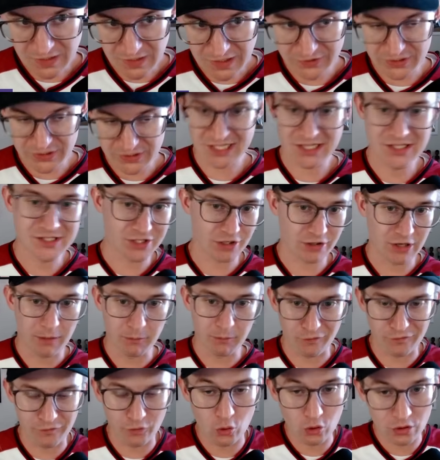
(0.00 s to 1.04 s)
The Suns are
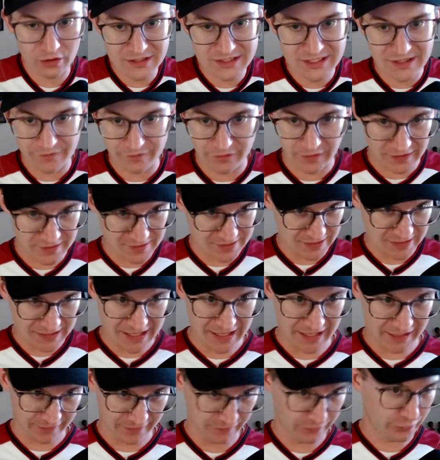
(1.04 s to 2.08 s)
number four in defense.
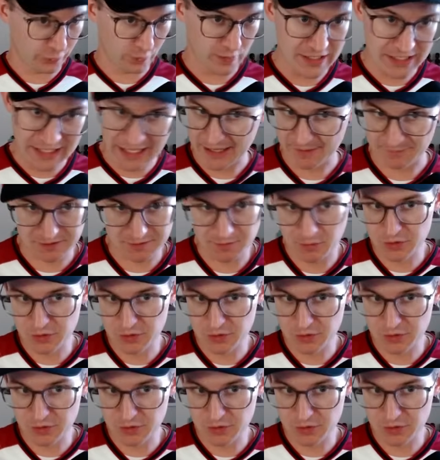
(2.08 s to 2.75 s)
Again, three games.